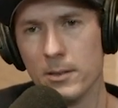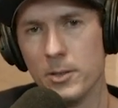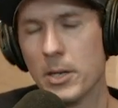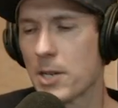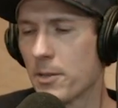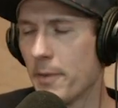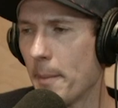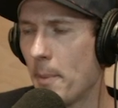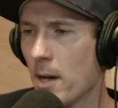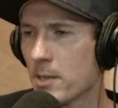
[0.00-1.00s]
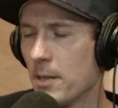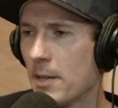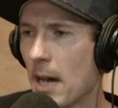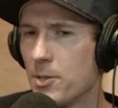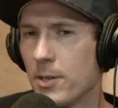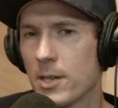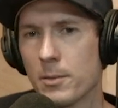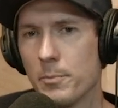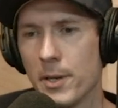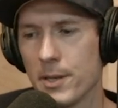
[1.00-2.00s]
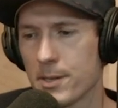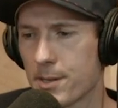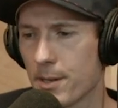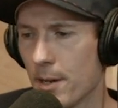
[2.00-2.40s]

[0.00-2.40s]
You guys are very positive guys. You guys are beasts.